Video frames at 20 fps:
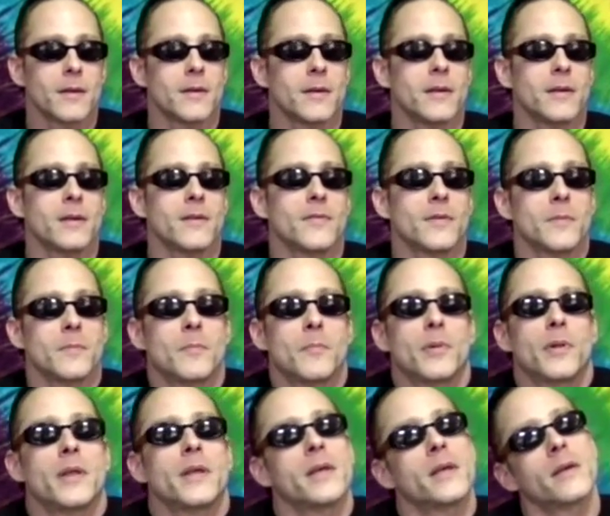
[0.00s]
even
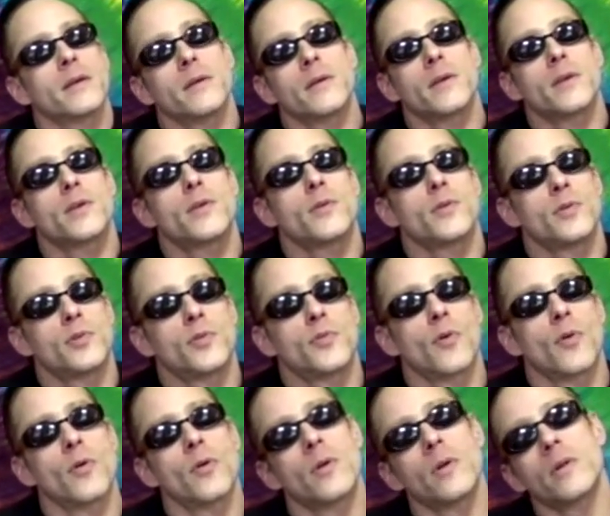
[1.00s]
playing a huge
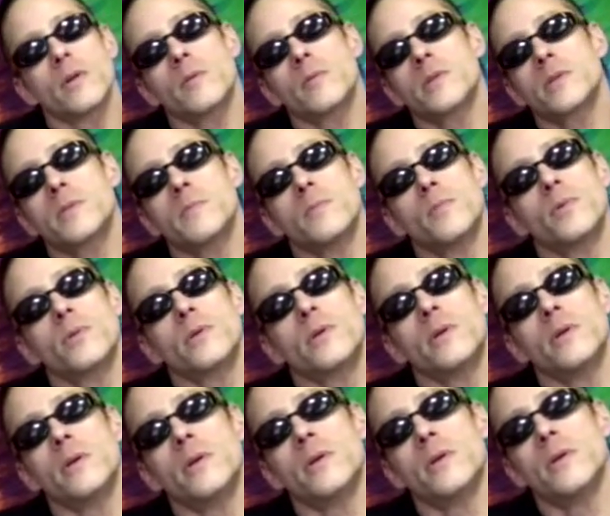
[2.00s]
role. It was
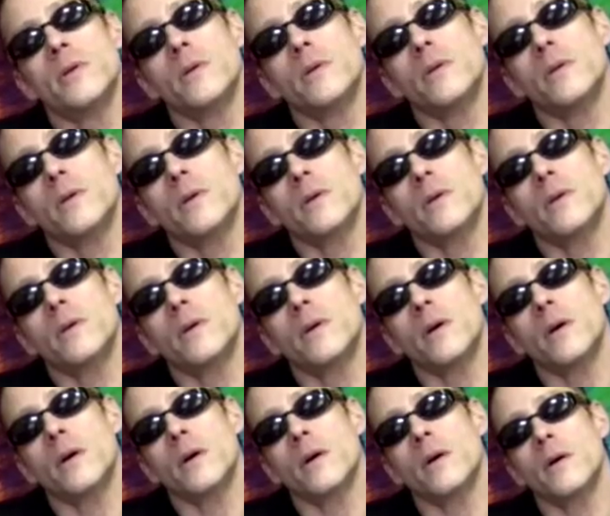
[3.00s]
more
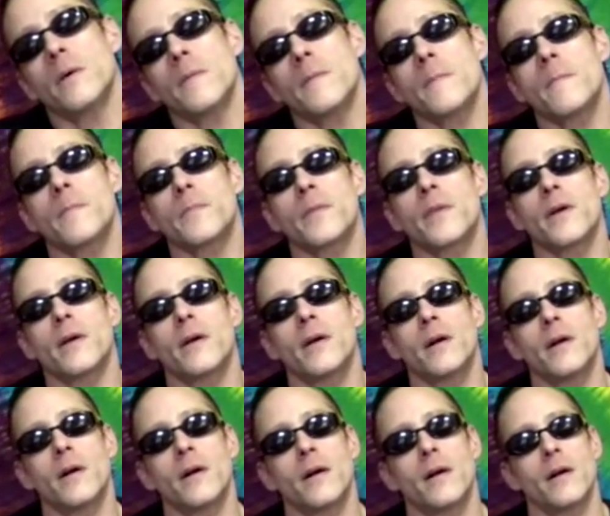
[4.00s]
uh,
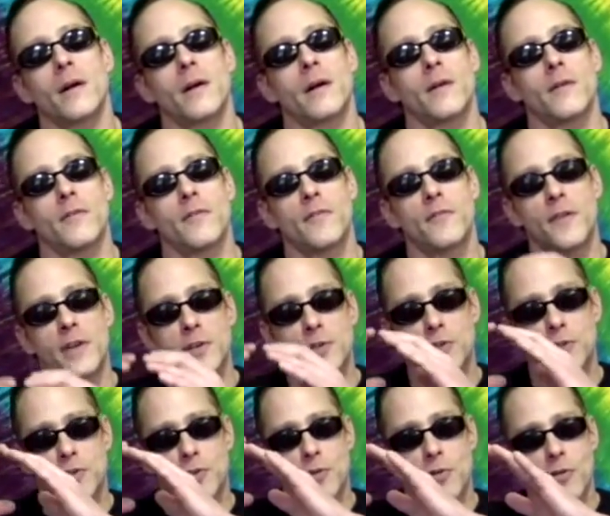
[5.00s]
a
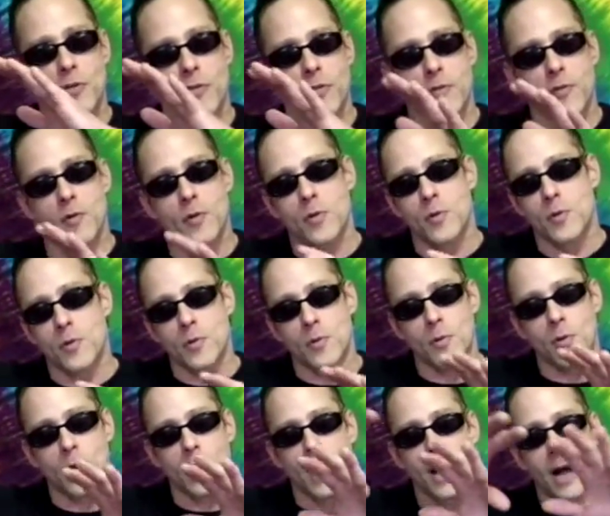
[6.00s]
venture
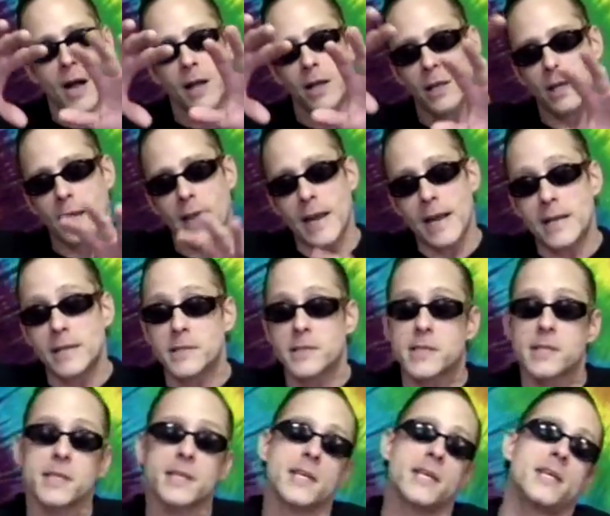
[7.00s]
through a
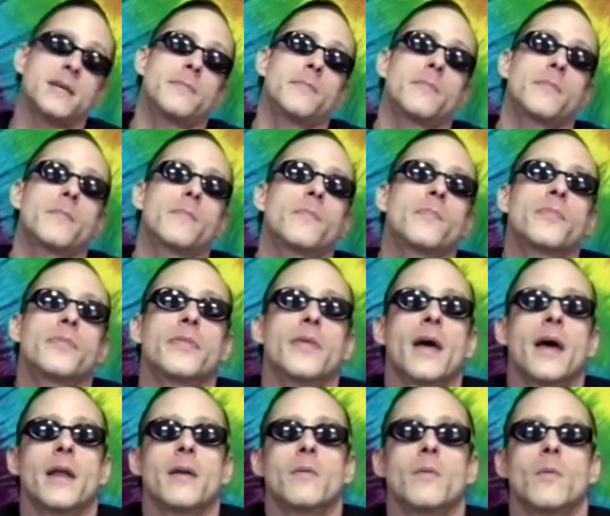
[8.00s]
landscape
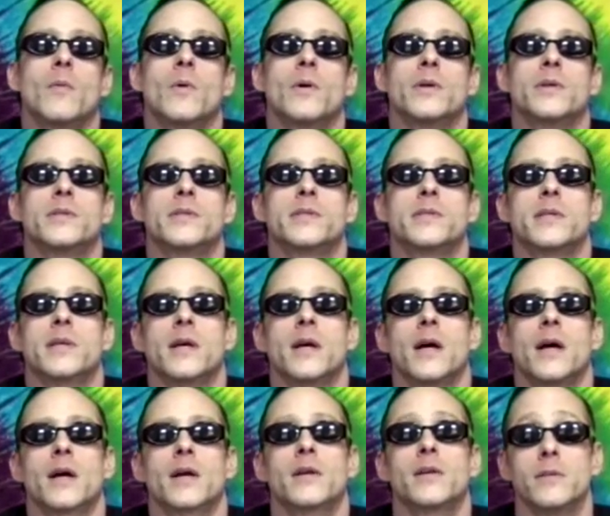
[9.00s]
that was
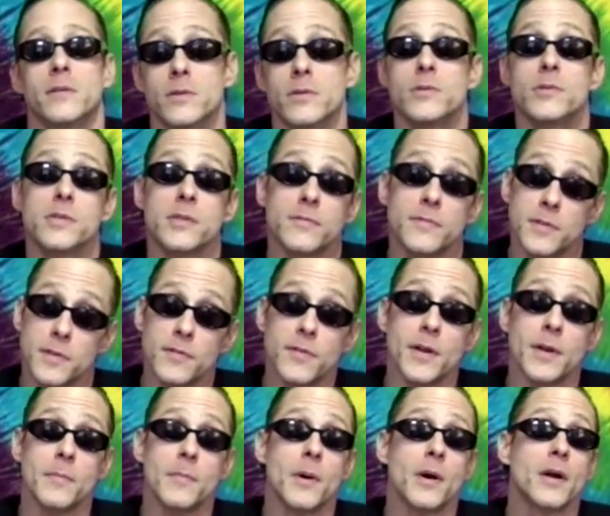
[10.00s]
uh, conducive to
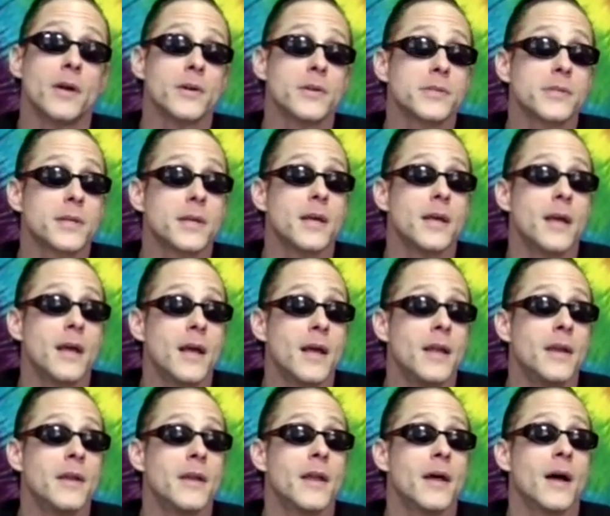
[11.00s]
vampires.
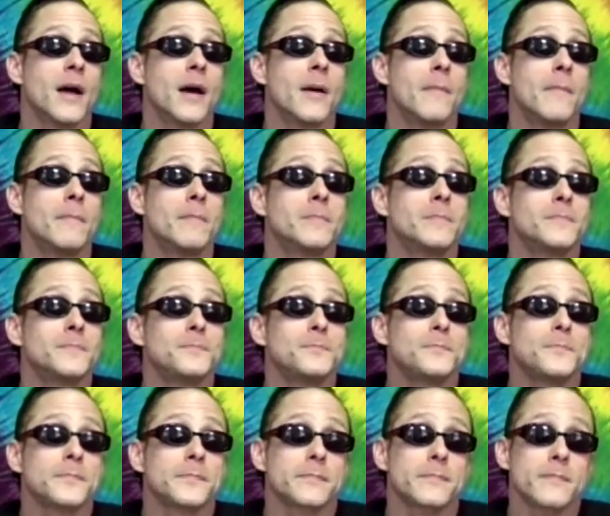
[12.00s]
And um,
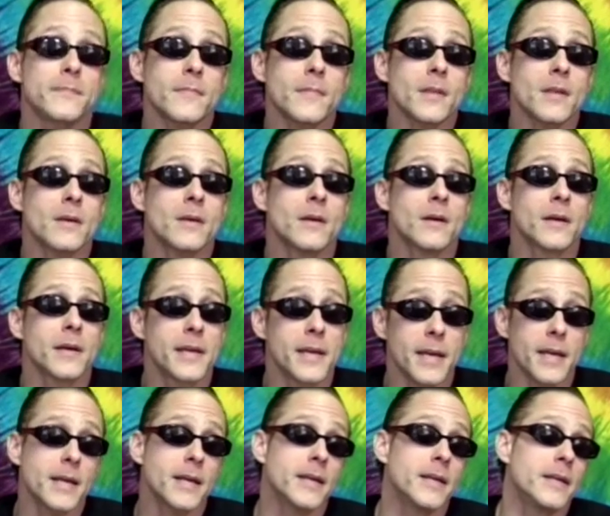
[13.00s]

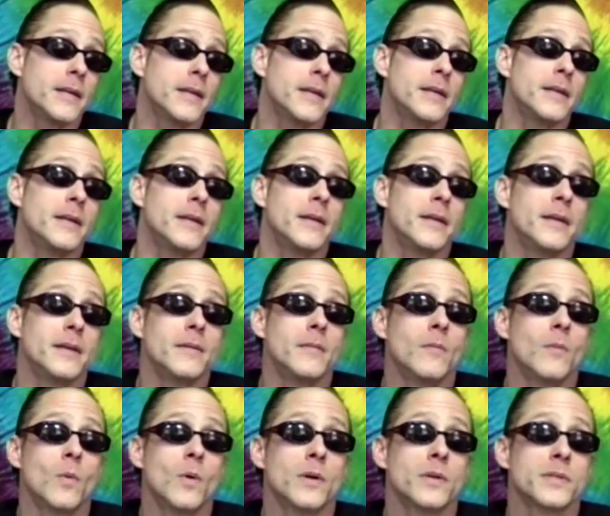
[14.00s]
again, it, it, it
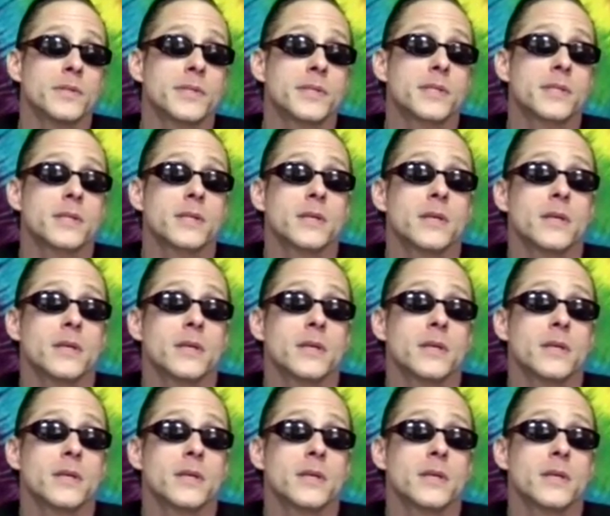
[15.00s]
was